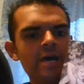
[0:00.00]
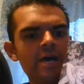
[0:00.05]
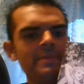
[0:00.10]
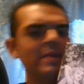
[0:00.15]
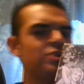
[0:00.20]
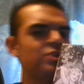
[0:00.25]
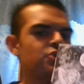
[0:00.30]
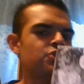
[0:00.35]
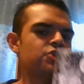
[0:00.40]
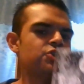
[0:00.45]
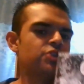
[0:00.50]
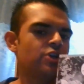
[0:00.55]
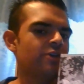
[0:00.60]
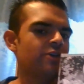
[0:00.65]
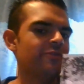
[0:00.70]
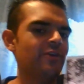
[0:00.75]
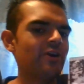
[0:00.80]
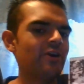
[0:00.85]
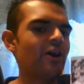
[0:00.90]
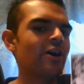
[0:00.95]
I'm not too sure
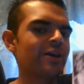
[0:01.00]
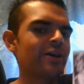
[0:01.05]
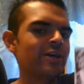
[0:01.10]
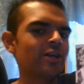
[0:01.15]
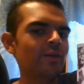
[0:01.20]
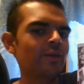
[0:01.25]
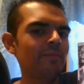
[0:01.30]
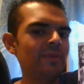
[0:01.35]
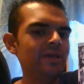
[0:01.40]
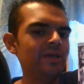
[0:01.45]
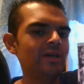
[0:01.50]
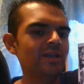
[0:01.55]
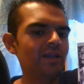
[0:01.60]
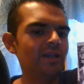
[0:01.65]
if there are going to be a